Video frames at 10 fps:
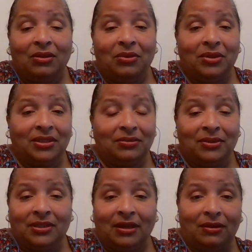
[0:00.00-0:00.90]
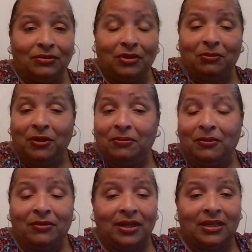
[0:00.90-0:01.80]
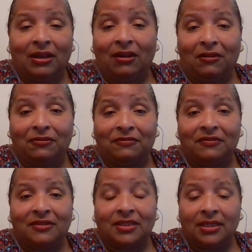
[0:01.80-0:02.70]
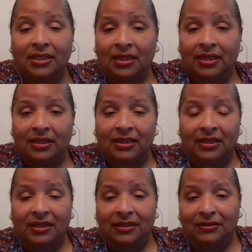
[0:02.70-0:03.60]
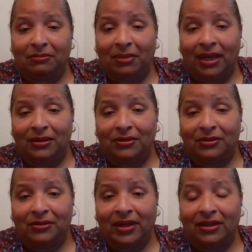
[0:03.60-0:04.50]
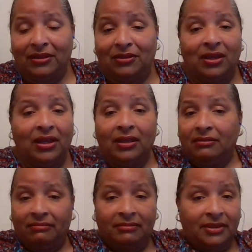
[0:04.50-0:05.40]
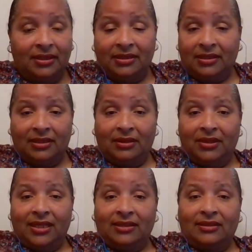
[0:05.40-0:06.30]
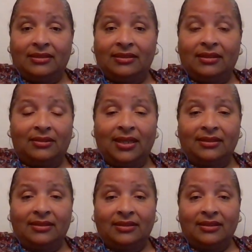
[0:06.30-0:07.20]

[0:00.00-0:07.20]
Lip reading: We saw 3 people running off, and here's the body on the ground. There's no guessing, no guessing.